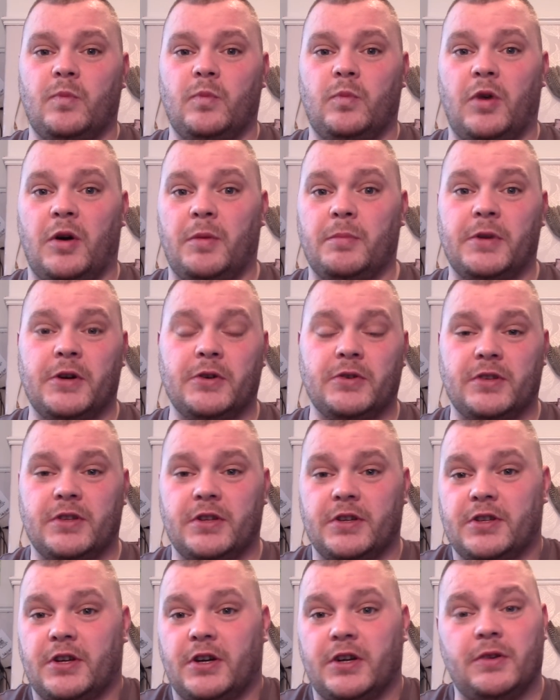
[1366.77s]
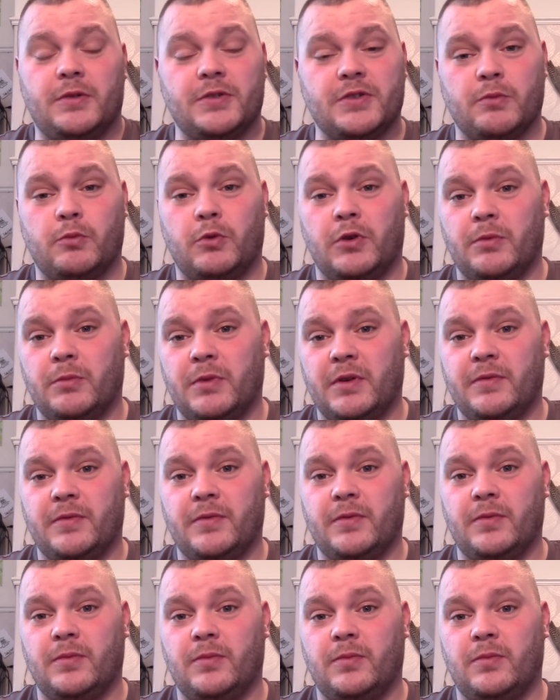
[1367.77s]
what most of the titles are won with,
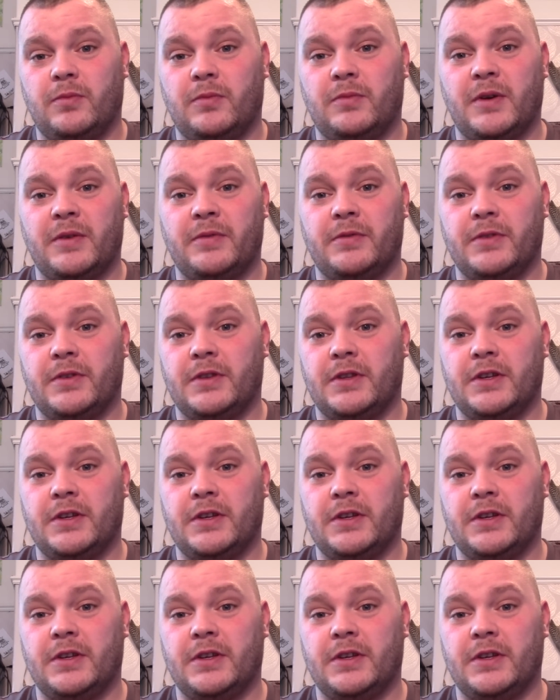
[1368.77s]
whether